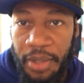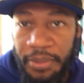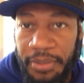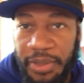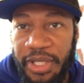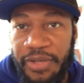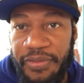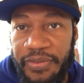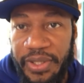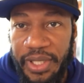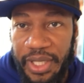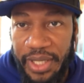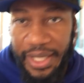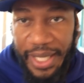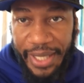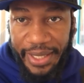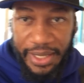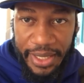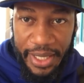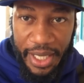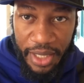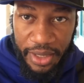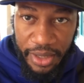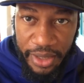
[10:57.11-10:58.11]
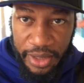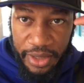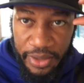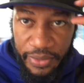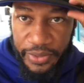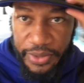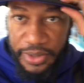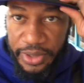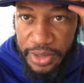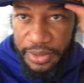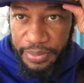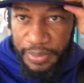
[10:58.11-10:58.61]
I'm leaving the Nike outlet,
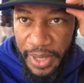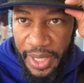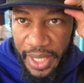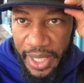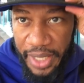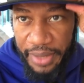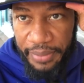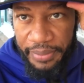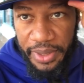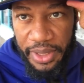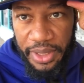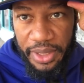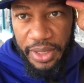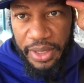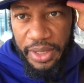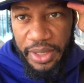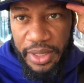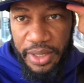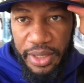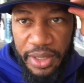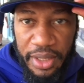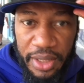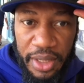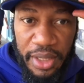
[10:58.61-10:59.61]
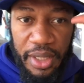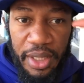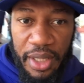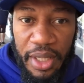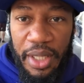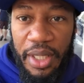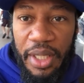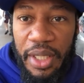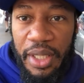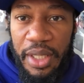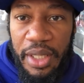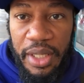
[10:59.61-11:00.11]
which is behind me.
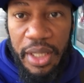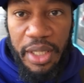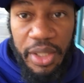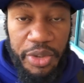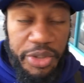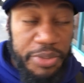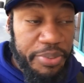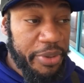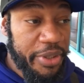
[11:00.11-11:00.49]
It was